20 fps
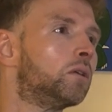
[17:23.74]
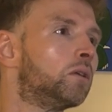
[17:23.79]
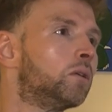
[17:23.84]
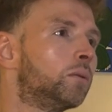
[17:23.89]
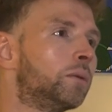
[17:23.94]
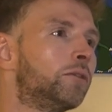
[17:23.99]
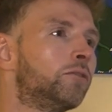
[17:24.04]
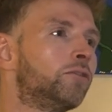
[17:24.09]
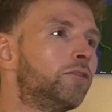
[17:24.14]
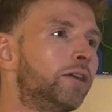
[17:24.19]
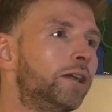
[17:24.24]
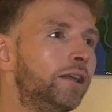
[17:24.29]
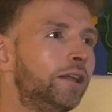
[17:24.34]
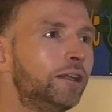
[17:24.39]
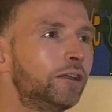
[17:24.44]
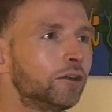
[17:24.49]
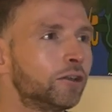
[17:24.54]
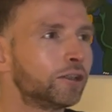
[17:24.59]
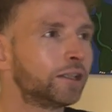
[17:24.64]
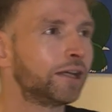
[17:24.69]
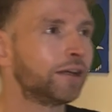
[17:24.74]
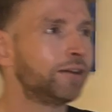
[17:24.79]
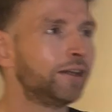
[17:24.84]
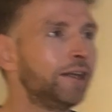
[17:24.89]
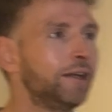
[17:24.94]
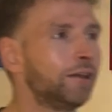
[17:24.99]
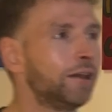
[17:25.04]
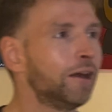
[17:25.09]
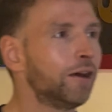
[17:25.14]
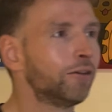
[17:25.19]
We've really gone
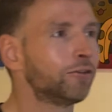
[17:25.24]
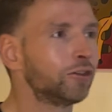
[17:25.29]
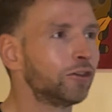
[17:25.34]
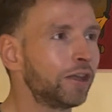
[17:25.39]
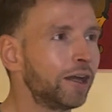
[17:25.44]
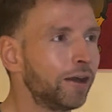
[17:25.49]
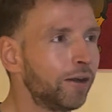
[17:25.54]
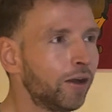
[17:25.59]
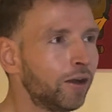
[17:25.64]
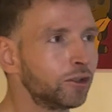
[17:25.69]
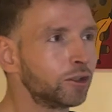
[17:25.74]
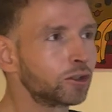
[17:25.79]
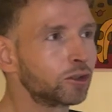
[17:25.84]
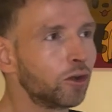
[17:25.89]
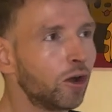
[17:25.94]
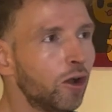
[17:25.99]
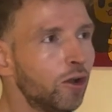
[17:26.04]
downhill after that. I just got